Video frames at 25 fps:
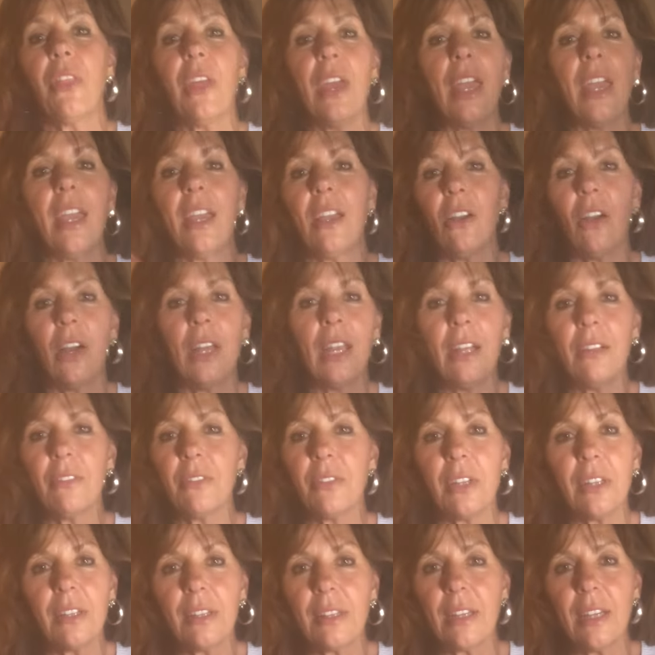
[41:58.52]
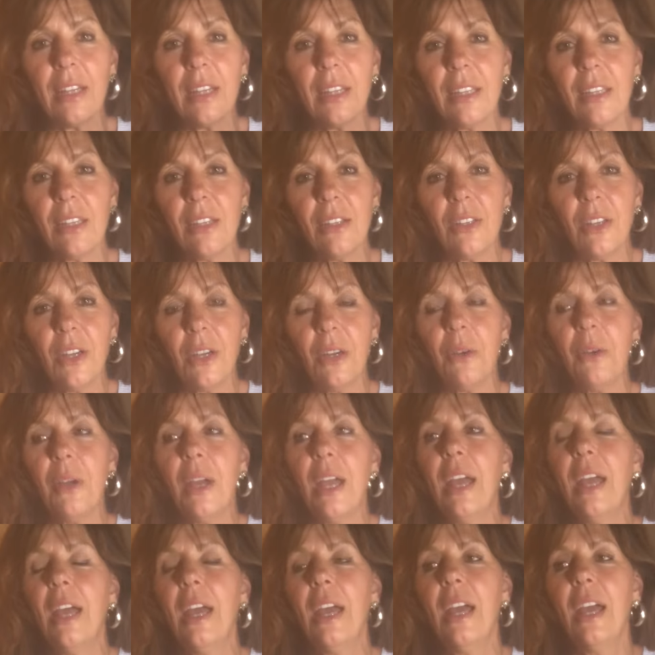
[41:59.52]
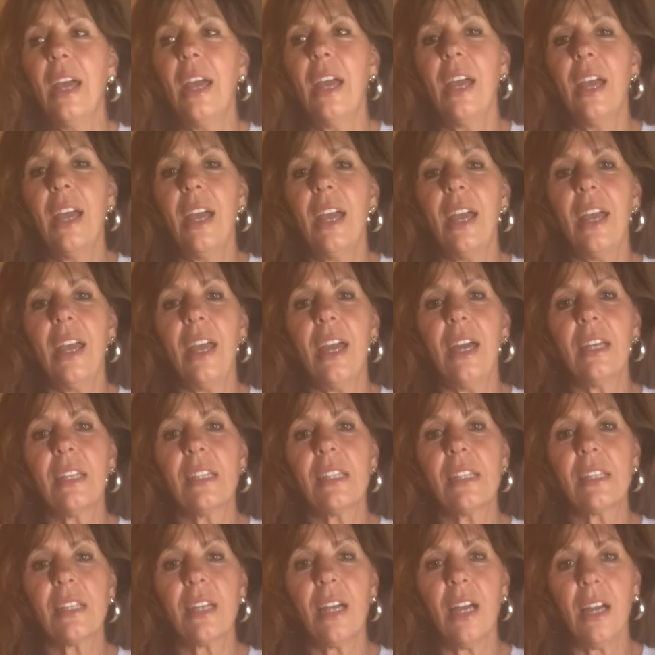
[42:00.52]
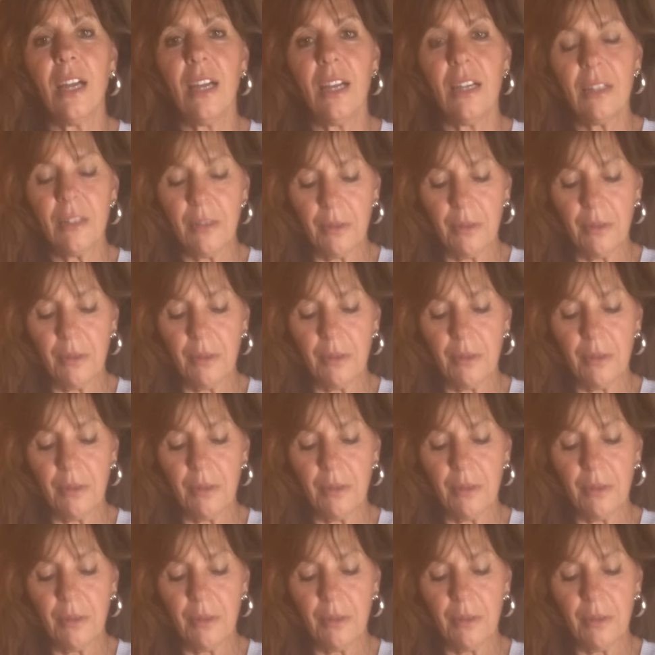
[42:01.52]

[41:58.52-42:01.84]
thing on everything, you know? And, uh,